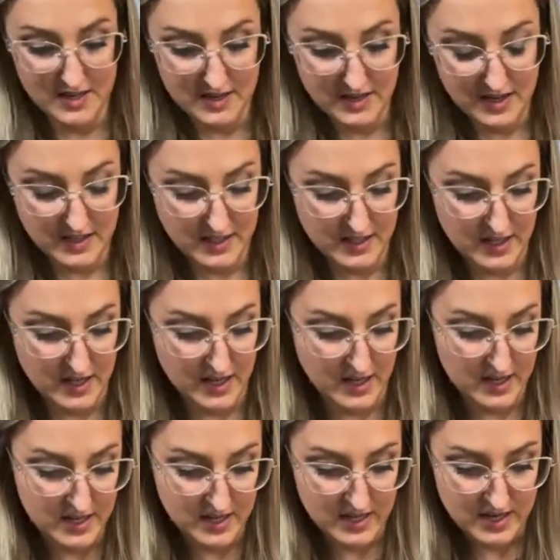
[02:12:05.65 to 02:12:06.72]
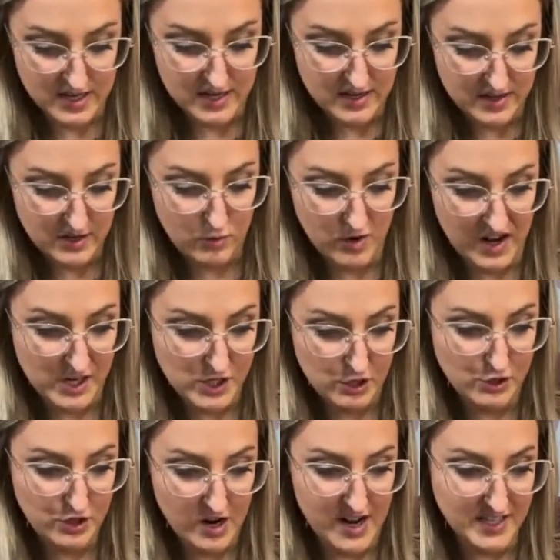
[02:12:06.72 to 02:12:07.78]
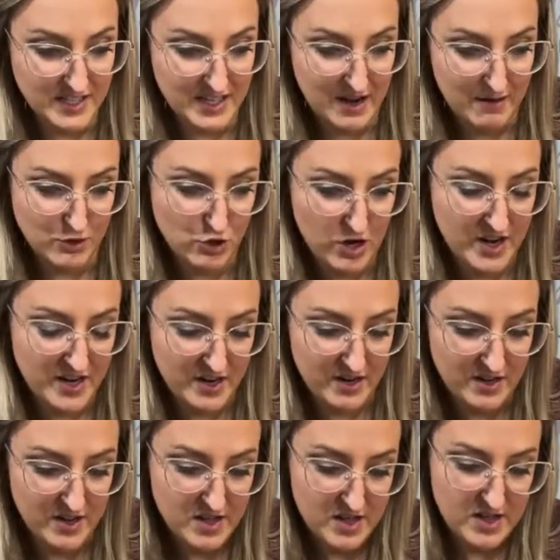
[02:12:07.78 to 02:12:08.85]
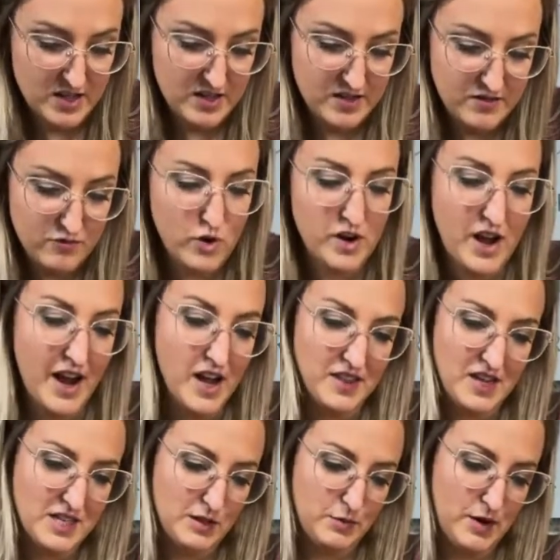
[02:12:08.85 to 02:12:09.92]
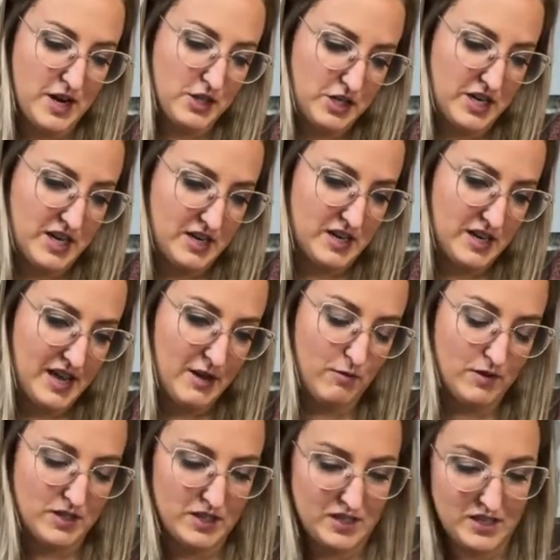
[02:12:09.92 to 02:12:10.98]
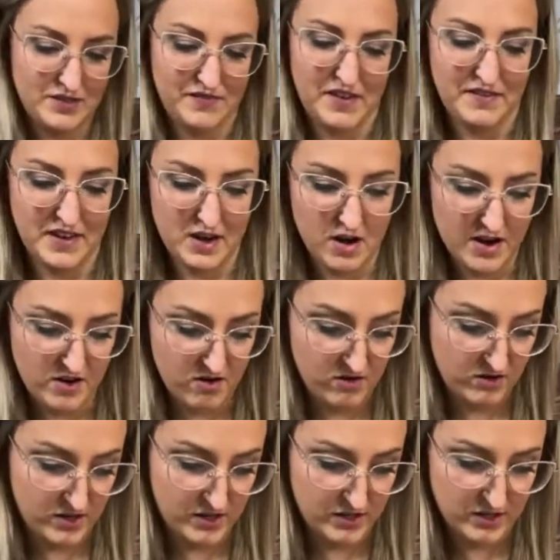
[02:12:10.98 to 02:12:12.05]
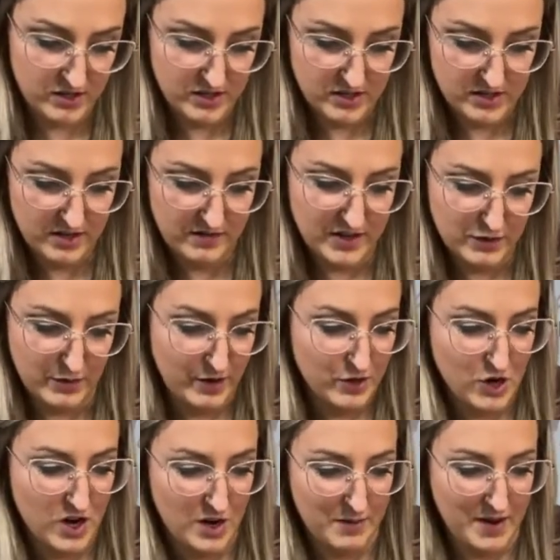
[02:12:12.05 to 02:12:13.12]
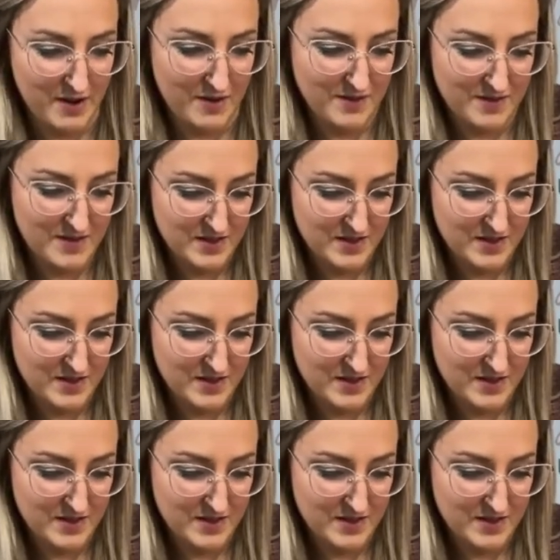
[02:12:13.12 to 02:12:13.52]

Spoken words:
Because the one I showed you guys that I was trying to, where I got the inspiration, it was $59. That's what you're talking about.